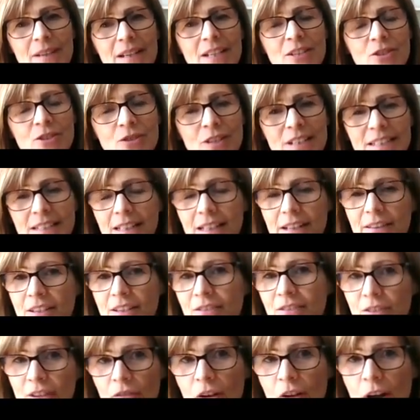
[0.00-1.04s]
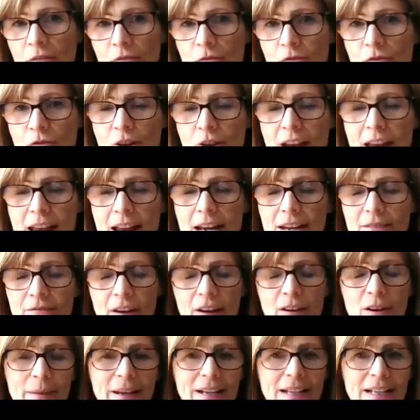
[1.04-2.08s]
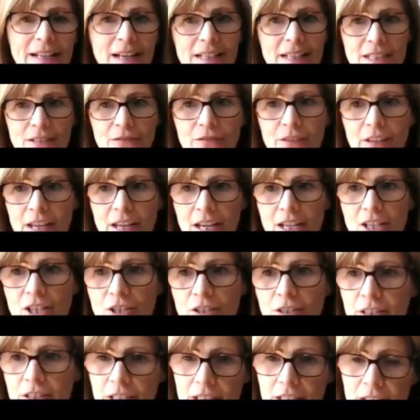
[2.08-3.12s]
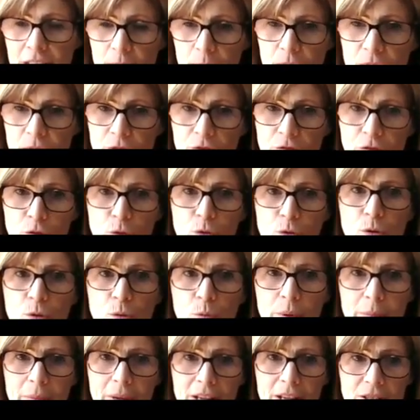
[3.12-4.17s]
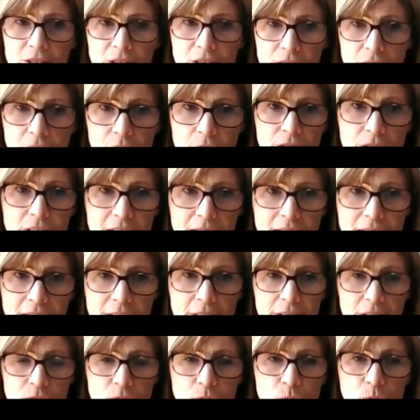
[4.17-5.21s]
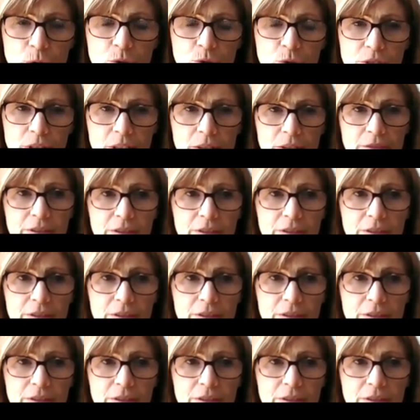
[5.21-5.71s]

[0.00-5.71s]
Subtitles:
Interestingly, there aren't really very many classification systems for whiplash-associated disorder.